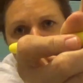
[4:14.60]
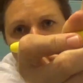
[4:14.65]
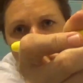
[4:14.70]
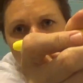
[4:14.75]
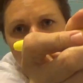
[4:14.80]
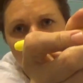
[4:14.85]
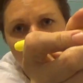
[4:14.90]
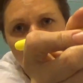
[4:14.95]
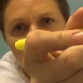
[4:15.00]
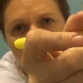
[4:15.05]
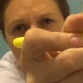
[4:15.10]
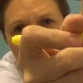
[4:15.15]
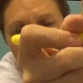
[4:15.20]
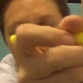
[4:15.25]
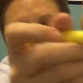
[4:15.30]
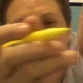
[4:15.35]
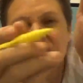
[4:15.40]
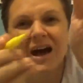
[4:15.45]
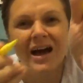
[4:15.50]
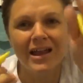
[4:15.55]
like,
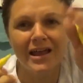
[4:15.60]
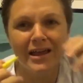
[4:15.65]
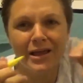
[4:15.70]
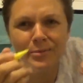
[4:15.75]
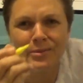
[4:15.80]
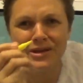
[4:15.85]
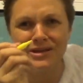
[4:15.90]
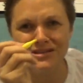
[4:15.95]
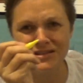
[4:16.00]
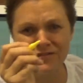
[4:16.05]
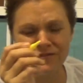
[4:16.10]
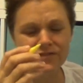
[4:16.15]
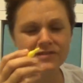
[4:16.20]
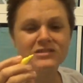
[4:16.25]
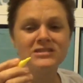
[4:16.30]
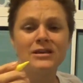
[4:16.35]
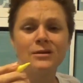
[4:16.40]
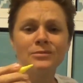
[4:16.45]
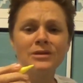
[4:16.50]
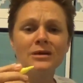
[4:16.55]
I like it because if
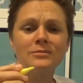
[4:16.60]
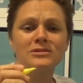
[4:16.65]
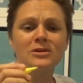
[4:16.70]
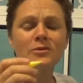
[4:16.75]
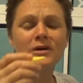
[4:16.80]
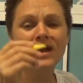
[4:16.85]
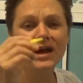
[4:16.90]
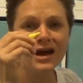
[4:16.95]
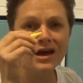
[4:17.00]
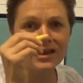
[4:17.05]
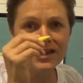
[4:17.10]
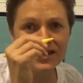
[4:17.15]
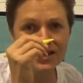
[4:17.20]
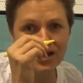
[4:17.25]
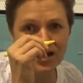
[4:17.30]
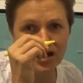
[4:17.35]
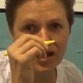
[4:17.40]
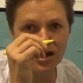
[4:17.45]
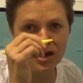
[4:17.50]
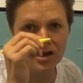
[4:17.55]
sometimes I want to highlight
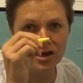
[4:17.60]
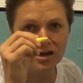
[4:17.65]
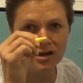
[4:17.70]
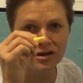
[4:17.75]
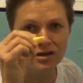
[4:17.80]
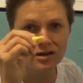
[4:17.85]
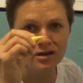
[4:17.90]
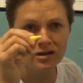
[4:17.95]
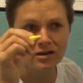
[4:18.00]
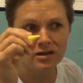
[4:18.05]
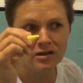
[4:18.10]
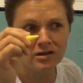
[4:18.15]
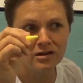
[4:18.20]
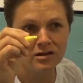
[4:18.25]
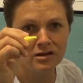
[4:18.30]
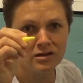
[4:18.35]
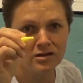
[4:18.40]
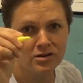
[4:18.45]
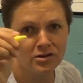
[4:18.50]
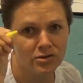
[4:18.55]

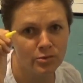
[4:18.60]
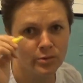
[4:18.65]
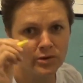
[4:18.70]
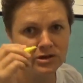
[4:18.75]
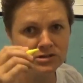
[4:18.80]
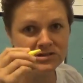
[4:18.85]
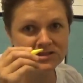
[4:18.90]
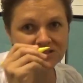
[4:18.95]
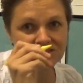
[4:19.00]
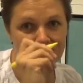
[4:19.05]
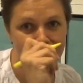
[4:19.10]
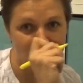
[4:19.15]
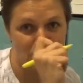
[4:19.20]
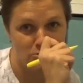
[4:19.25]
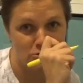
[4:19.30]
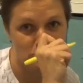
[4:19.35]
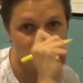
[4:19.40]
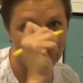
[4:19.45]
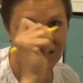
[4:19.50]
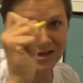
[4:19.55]
under the words and sometimes
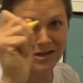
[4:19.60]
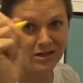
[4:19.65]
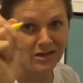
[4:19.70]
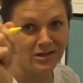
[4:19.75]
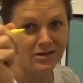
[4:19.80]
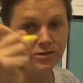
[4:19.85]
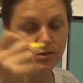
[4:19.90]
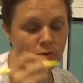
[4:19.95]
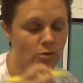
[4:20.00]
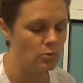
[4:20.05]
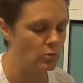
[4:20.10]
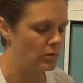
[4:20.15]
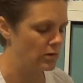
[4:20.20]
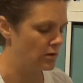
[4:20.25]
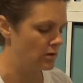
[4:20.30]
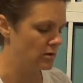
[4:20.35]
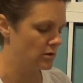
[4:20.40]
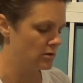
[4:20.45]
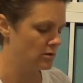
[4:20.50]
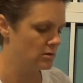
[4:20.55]
you want to highlight the whole
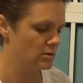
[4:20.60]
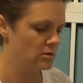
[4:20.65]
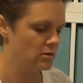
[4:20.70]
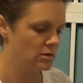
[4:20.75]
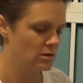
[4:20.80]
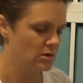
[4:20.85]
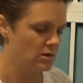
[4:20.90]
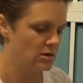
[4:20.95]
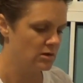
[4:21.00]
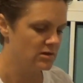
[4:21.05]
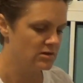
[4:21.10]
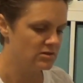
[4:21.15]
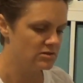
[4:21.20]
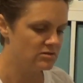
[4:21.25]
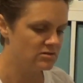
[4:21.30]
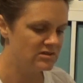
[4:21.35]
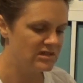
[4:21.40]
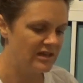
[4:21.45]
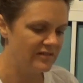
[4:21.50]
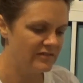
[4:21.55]
word.
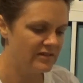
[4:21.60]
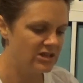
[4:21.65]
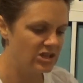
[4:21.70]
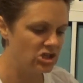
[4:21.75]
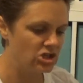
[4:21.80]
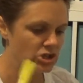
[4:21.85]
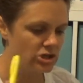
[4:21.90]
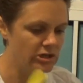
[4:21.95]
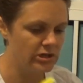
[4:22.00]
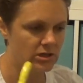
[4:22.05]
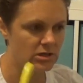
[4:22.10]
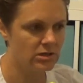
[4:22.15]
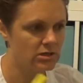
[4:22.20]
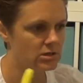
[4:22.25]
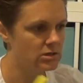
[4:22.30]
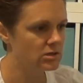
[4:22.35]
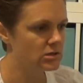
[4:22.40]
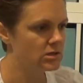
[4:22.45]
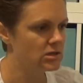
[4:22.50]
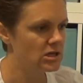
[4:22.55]
So definitely good.
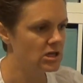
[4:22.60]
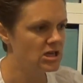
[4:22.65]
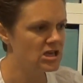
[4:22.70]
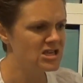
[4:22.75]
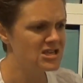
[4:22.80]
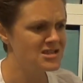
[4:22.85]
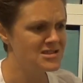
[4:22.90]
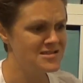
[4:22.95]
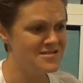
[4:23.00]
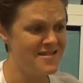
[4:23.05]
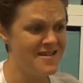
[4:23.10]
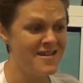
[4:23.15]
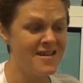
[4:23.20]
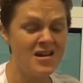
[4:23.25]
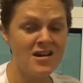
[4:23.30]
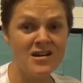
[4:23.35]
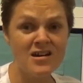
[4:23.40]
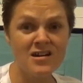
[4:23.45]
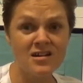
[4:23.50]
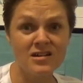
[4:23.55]

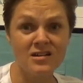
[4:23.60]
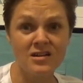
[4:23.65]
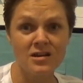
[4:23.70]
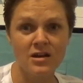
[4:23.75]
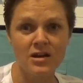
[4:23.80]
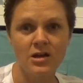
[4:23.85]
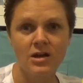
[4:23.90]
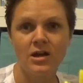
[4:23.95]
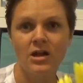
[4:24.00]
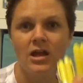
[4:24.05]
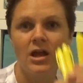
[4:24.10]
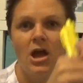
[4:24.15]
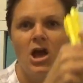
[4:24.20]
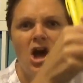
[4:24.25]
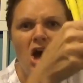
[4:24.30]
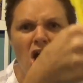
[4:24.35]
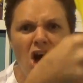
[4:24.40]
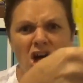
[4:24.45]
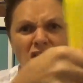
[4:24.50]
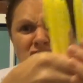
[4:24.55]
Yeah.
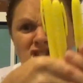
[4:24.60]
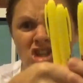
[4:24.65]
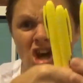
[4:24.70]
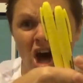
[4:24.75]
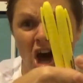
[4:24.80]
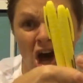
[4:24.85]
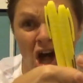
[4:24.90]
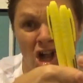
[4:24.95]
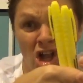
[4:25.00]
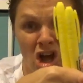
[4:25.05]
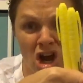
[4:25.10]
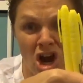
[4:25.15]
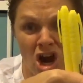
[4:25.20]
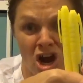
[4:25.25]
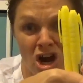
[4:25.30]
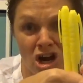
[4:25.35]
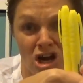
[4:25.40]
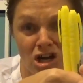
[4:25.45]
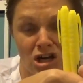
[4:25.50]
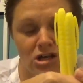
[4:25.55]
A
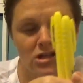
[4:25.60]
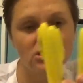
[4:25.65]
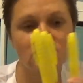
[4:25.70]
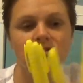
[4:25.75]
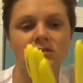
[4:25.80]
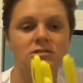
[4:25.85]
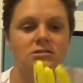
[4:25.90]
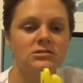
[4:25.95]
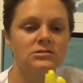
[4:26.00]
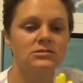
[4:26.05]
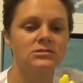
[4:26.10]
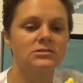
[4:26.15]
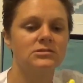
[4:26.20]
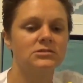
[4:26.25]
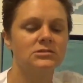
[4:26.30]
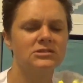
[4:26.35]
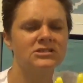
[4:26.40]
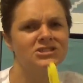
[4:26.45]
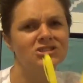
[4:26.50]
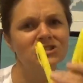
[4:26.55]
dollar!
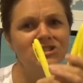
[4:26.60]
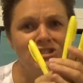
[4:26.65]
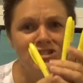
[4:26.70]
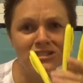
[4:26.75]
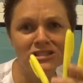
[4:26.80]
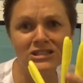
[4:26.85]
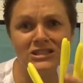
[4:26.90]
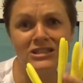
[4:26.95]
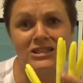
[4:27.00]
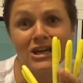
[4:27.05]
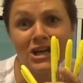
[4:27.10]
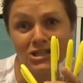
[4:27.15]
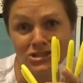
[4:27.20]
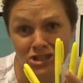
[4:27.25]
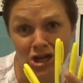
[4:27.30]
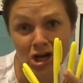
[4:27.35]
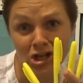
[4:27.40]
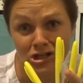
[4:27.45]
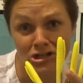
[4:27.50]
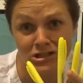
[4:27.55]
Seriously, a
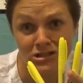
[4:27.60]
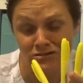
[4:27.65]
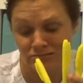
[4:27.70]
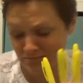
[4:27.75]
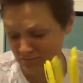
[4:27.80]
dollar.